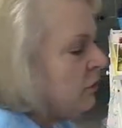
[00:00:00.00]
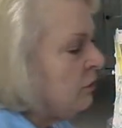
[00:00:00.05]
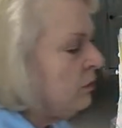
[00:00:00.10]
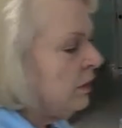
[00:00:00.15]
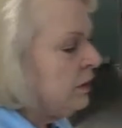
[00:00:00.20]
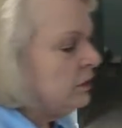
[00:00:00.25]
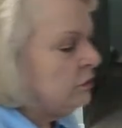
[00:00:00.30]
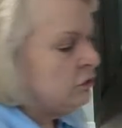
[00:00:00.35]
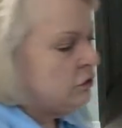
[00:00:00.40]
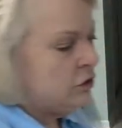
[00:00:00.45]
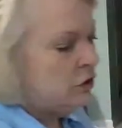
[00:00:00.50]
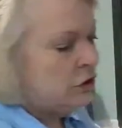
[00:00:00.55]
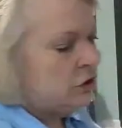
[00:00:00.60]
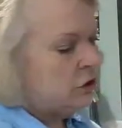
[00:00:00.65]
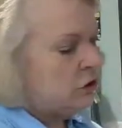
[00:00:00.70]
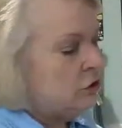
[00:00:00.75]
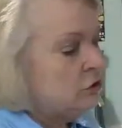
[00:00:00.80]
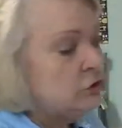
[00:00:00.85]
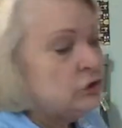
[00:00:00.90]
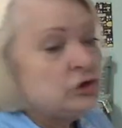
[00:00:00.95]
going to
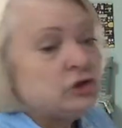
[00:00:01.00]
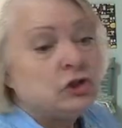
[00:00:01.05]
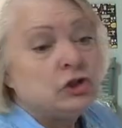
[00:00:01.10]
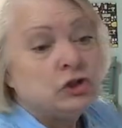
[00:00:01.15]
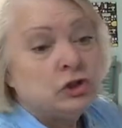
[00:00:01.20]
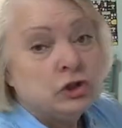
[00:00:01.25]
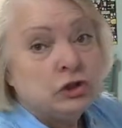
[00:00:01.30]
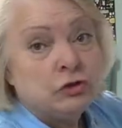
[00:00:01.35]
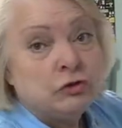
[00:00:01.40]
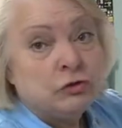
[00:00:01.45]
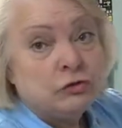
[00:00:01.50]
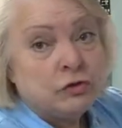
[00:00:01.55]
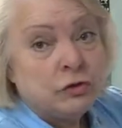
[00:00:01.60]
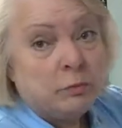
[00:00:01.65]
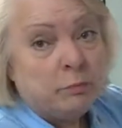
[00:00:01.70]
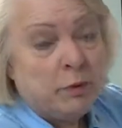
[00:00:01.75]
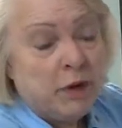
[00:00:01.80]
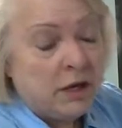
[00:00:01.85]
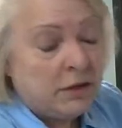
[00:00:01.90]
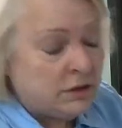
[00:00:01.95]
use to do the
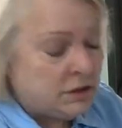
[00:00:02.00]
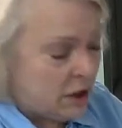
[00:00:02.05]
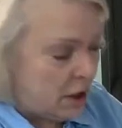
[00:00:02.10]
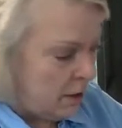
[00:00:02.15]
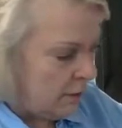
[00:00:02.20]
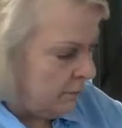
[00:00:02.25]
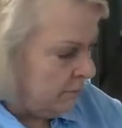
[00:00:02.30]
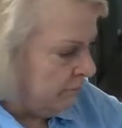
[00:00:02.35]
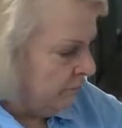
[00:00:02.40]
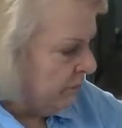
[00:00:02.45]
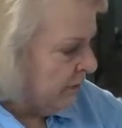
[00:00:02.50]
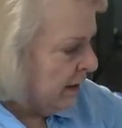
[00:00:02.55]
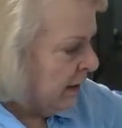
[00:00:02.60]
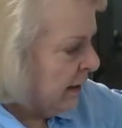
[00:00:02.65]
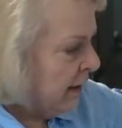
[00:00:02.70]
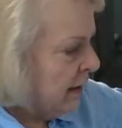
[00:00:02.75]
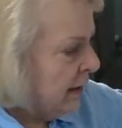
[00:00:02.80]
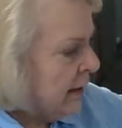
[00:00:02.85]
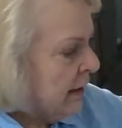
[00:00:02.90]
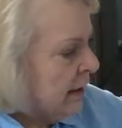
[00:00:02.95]
trapunto.
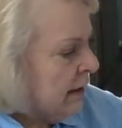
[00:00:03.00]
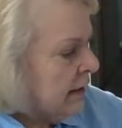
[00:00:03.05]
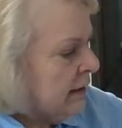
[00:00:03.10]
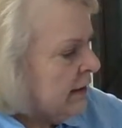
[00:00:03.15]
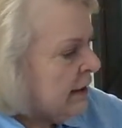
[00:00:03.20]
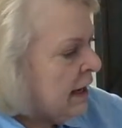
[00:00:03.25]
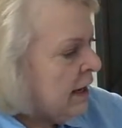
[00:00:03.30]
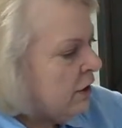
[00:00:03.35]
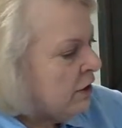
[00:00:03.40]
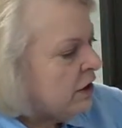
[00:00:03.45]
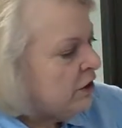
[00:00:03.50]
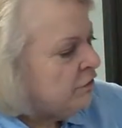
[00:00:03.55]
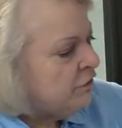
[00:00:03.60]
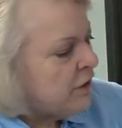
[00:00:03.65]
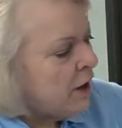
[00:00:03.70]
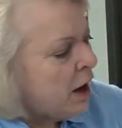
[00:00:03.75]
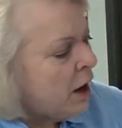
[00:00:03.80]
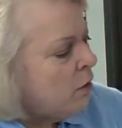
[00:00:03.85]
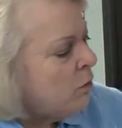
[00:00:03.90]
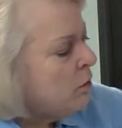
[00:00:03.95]
Now, if
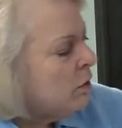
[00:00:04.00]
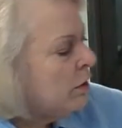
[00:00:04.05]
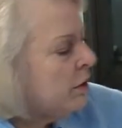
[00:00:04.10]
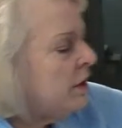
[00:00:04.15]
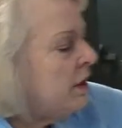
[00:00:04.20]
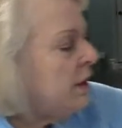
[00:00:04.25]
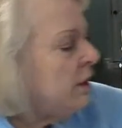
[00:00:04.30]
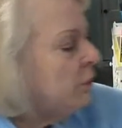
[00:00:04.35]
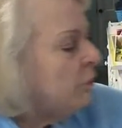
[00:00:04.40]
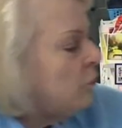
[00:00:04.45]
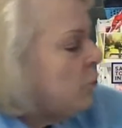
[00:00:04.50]
y'all weren't here